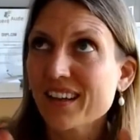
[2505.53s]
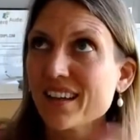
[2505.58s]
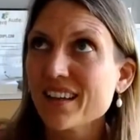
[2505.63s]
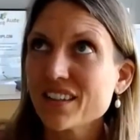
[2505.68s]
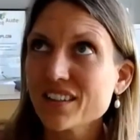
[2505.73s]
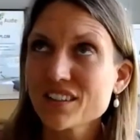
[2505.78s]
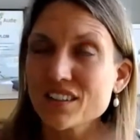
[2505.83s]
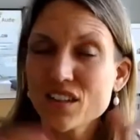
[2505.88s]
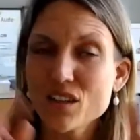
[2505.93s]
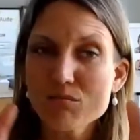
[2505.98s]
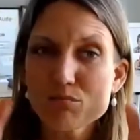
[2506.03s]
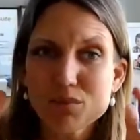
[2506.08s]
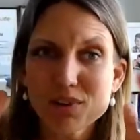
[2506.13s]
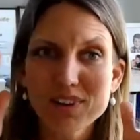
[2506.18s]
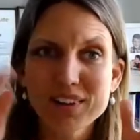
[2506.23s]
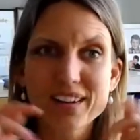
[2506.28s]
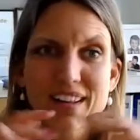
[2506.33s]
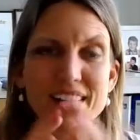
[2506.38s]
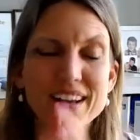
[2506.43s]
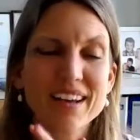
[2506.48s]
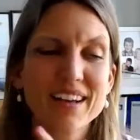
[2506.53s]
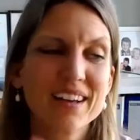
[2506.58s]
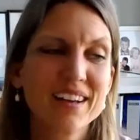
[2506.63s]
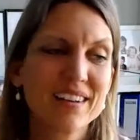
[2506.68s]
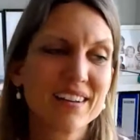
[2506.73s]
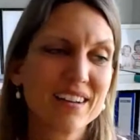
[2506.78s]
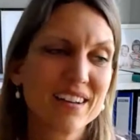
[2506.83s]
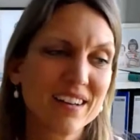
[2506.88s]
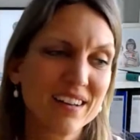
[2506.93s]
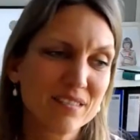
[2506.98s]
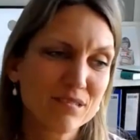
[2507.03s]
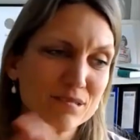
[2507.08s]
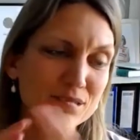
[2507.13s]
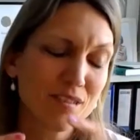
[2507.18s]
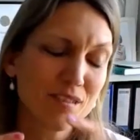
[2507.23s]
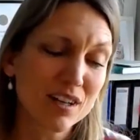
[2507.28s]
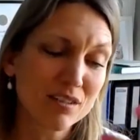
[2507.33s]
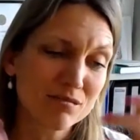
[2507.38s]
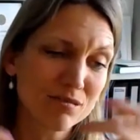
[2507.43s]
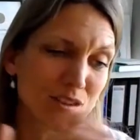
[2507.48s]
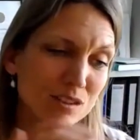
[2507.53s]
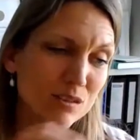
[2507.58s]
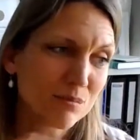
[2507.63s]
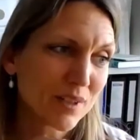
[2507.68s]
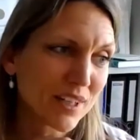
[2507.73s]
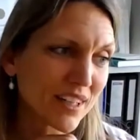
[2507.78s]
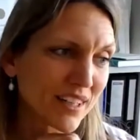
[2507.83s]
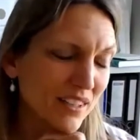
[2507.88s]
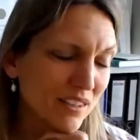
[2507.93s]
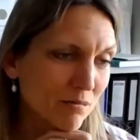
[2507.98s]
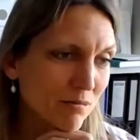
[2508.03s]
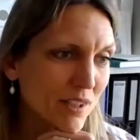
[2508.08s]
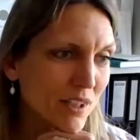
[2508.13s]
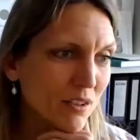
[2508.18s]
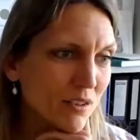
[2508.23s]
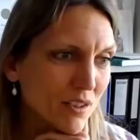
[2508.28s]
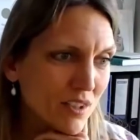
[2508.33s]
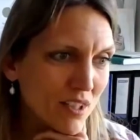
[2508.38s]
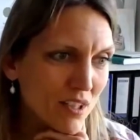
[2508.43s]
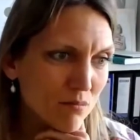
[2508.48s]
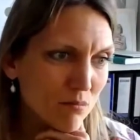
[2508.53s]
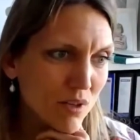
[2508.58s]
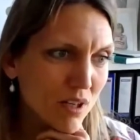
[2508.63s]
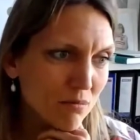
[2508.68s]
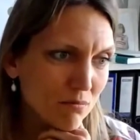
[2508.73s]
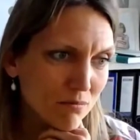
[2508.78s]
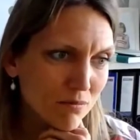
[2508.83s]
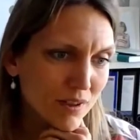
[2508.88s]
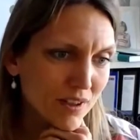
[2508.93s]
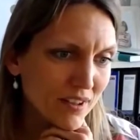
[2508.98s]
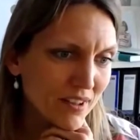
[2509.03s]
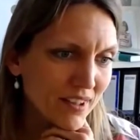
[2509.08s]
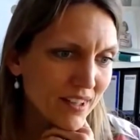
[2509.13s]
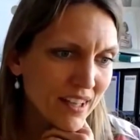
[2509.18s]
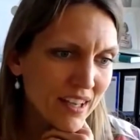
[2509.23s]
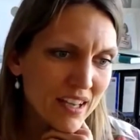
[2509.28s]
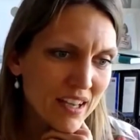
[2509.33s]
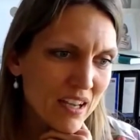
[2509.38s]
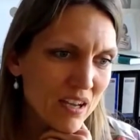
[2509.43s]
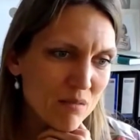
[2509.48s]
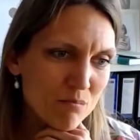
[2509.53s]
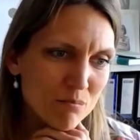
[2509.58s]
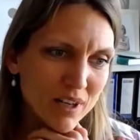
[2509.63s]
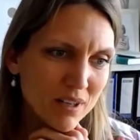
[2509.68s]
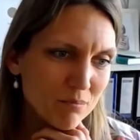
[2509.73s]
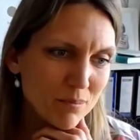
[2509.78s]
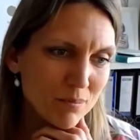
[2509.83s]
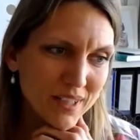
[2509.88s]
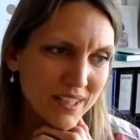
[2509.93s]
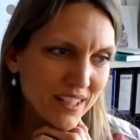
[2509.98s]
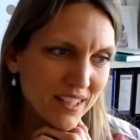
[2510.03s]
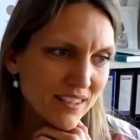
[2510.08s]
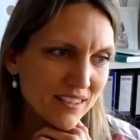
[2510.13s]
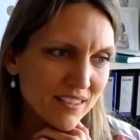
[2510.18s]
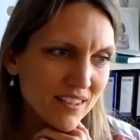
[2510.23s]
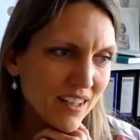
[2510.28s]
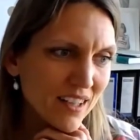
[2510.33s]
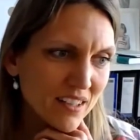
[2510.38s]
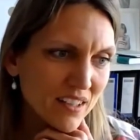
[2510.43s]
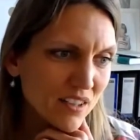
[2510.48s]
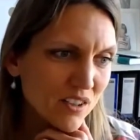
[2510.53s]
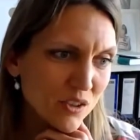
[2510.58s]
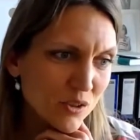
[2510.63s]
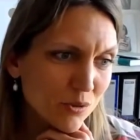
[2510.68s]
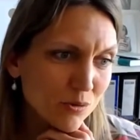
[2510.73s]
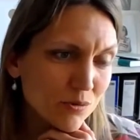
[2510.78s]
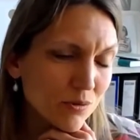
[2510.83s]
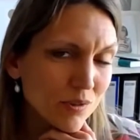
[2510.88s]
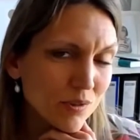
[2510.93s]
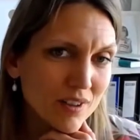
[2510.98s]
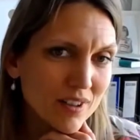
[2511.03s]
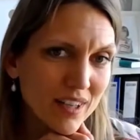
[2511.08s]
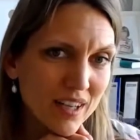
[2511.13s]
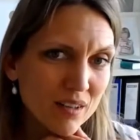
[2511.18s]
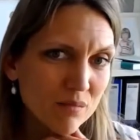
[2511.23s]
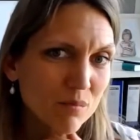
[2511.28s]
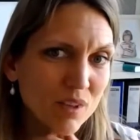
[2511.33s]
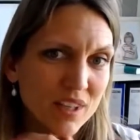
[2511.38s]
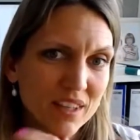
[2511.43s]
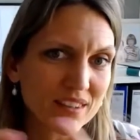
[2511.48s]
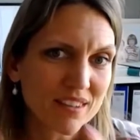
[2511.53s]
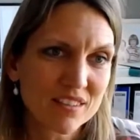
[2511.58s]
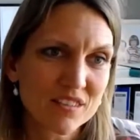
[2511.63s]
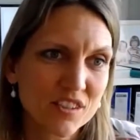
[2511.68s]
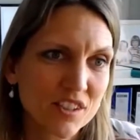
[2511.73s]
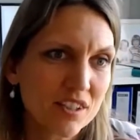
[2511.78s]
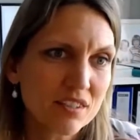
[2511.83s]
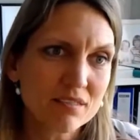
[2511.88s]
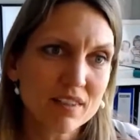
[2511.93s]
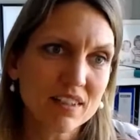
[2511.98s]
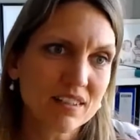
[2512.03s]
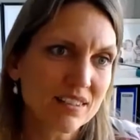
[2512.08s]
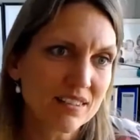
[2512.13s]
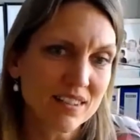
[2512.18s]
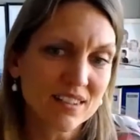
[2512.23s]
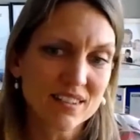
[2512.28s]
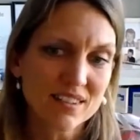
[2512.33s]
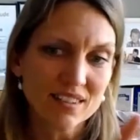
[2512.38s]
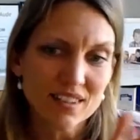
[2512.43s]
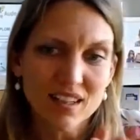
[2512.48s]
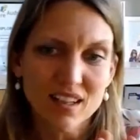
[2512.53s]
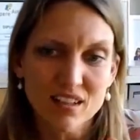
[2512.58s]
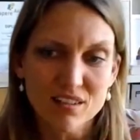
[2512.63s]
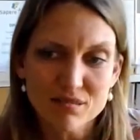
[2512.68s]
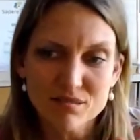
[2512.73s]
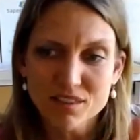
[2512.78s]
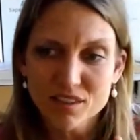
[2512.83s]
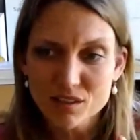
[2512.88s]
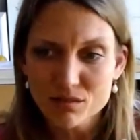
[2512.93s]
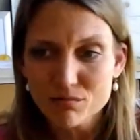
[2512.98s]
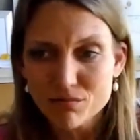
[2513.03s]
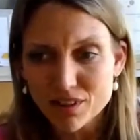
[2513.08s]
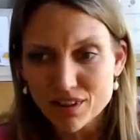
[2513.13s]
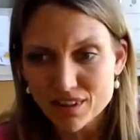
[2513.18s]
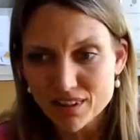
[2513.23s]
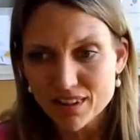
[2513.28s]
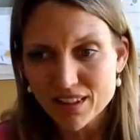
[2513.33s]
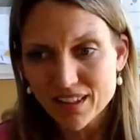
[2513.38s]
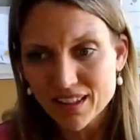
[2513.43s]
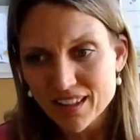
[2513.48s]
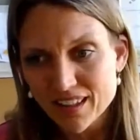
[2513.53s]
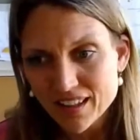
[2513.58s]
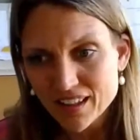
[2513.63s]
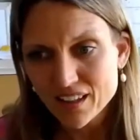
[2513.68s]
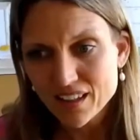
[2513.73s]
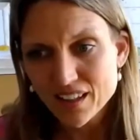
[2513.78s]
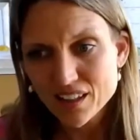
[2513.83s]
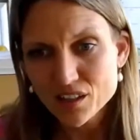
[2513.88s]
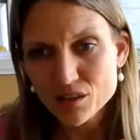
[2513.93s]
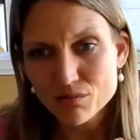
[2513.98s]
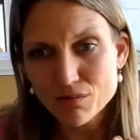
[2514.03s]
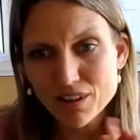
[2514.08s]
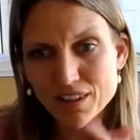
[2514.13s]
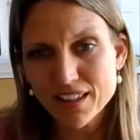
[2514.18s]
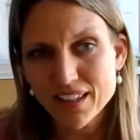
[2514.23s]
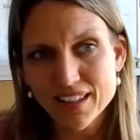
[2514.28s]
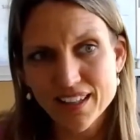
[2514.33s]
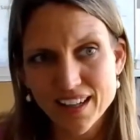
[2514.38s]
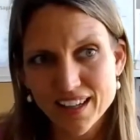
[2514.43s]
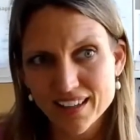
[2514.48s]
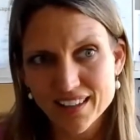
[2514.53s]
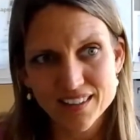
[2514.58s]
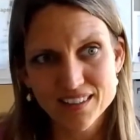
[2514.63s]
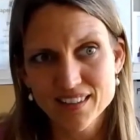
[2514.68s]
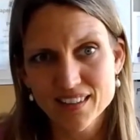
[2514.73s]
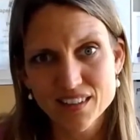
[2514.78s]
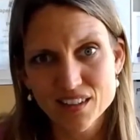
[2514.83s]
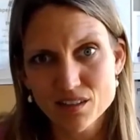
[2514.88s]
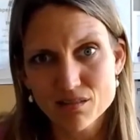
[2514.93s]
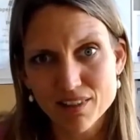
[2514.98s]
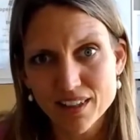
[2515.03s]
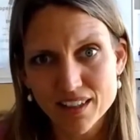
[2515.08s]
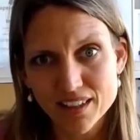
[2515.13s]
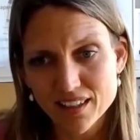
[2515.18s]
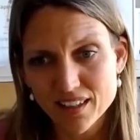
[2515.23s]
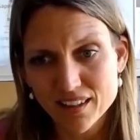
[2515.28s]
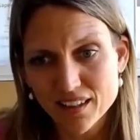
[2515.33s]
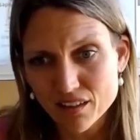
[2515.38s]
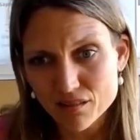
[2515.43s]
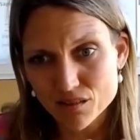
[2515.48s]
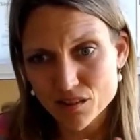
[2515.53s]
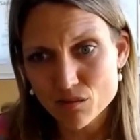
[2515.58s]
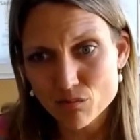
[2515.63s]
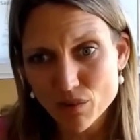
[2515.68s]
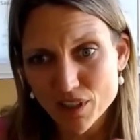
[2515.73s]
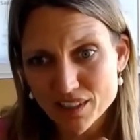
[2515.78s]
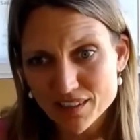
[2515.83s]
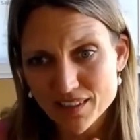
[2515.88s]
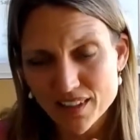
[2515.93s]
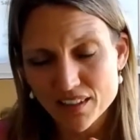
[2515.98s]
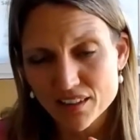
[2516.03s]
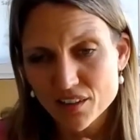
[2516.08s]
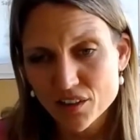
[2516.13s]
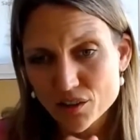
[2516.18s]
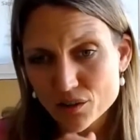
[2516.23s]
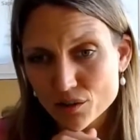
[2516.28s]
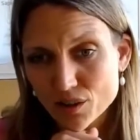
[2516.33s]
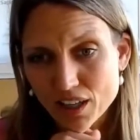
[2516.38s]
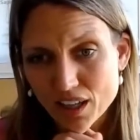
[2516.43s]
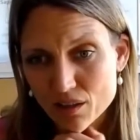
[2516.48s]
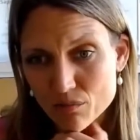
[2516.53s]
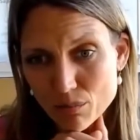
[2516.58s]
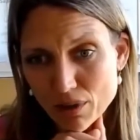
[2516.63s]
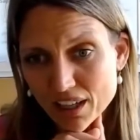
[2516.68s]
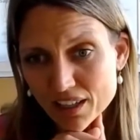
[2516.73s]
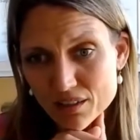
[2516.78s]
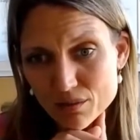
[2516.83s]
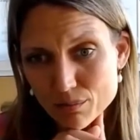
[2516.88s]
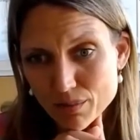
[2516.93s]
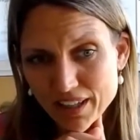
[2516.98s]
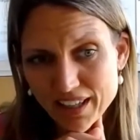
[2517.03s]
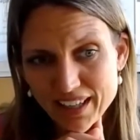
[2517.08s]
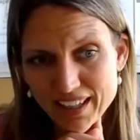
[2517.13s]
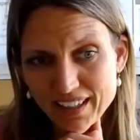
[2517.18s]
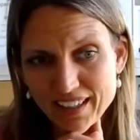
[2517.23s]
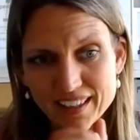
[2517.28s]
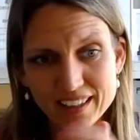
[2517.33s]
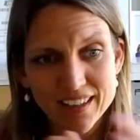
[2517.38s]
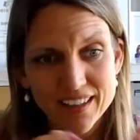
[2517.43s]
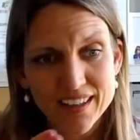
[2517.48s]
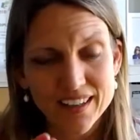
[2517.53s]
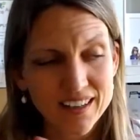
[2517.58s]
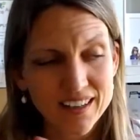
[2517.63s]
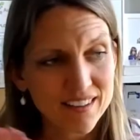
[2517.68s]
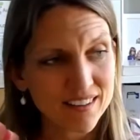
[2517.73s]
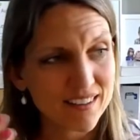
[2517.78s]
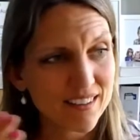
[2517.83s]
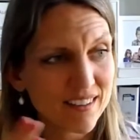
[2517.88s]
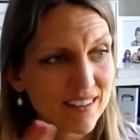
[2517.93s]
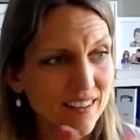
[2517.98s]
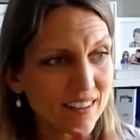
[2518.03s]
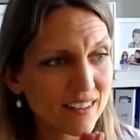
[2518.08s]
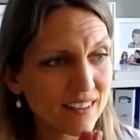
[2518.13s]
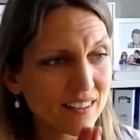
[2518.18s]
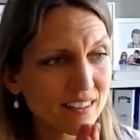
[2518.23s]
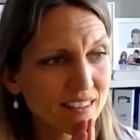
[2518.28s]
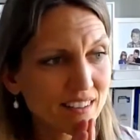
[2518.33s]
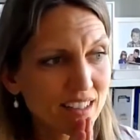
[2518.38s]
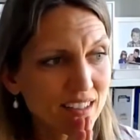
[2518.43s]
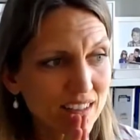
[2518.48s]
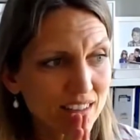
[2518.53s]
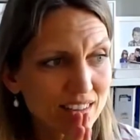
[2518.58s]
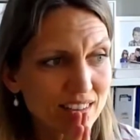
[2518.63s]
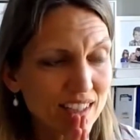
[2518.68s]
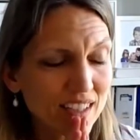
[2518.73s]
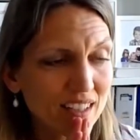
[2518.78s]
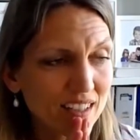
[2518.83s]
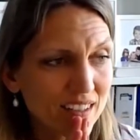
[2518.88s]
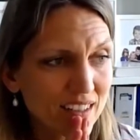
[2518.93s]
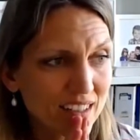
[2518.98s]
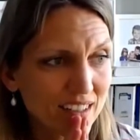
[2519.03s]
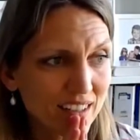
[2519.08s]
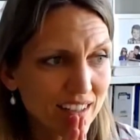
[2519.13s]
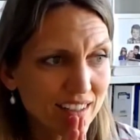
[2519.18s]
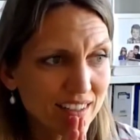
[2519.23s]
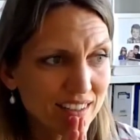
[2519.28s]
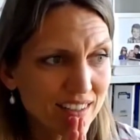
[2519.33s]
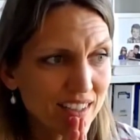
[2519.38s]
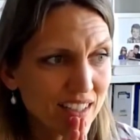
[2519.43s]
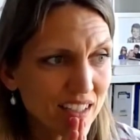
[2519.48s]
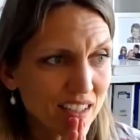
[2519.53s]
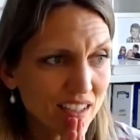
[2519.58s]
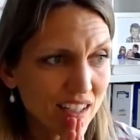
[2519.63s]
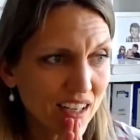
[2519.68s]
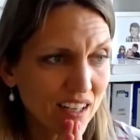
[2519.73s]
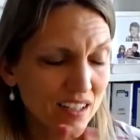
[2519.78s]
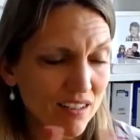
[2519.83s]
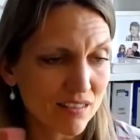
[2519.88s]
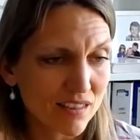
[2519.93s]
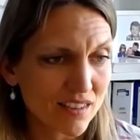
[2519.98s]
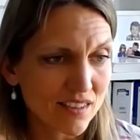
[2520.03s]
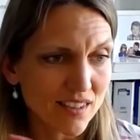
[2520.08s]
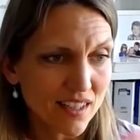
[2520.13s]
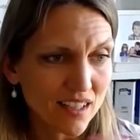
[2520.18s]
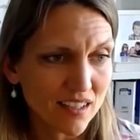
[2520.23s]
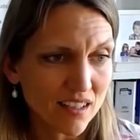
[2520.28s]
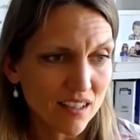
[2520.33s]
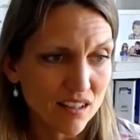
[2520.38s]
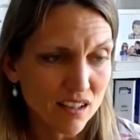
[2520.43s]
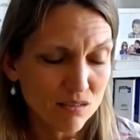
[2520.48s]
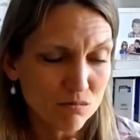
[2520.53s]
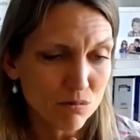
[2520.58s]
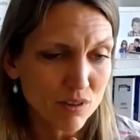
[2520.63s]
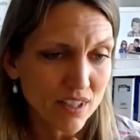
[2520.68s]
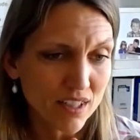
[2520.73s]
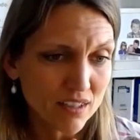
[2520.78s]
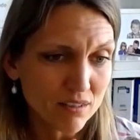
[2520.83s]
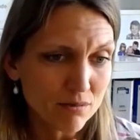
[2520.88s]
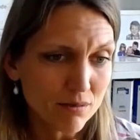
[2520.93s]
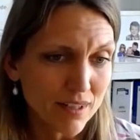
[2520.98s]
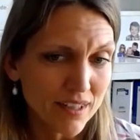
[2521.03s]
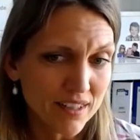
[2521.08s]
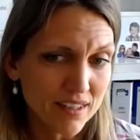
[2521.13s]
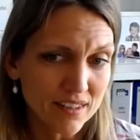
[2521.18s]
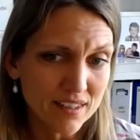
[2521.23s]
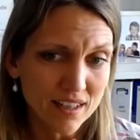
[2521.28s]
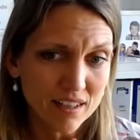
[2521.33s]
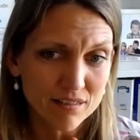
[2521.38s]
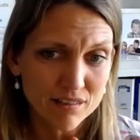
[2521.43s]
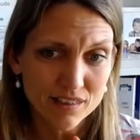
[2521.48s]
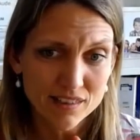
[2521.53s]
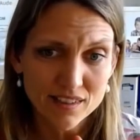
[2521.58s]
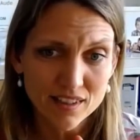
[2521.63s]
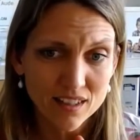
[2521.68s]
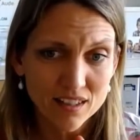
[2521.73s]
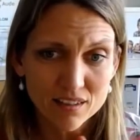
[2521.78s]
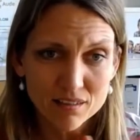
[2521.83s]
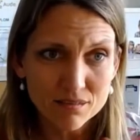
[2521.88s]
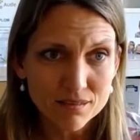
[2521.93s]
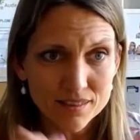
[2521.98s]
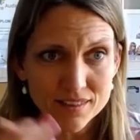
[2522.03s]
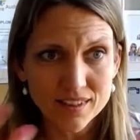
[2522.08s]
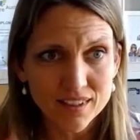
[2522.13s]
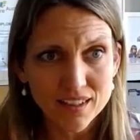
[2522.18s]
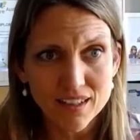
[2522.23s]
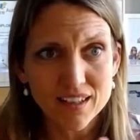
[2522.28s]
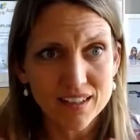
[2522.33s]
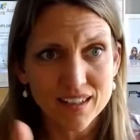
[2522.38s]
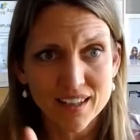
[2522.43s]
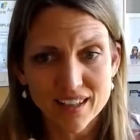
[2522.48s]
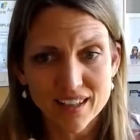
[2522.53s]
simple a format as we could come up with. But it's not a tool. I mean, the GWAS itself is one analysis, right? And that was based on the UK Biobank. The single cell RNA-seq data was data that we acquired ourselves, and